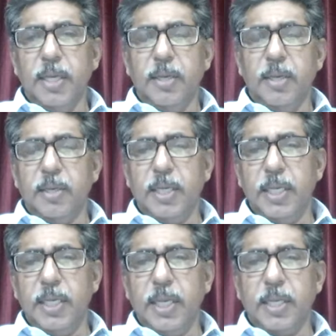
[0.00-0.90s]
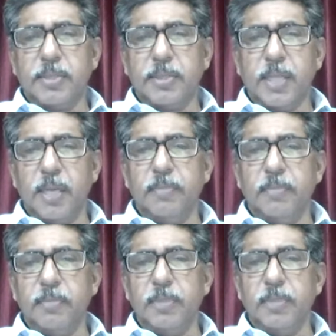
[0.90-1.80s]
re-examined
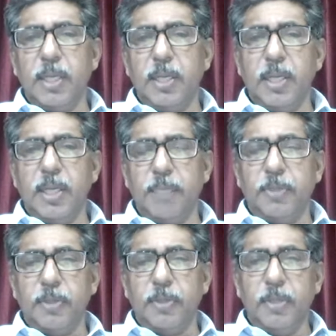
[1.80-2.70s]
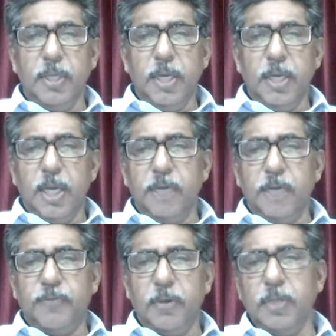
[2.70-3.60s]
the leper and
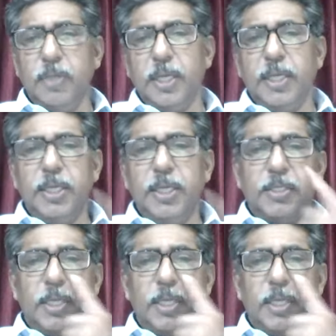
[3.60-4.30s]
found he is